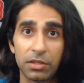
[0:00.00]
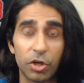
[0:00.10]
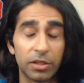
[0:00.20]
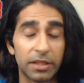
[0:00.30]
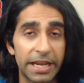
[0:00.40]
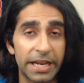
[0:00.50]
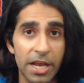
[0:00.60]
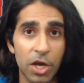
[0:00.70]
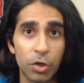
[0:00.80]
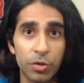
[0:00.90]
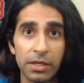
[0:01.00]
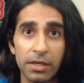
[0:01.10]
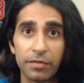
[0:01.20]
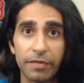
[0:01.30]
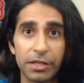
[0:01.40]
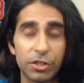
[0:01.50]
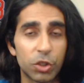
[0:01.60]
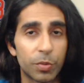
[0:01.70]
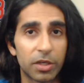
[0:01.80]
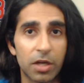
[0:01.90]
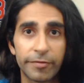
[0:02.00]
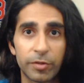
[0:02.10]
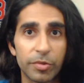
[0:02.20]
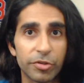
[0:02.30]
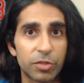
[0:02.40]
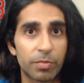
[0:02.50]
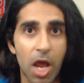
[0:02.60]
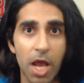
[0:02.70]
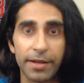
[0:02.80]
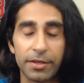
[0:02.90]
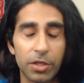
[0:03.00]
or lay down, find a super comfortable spot.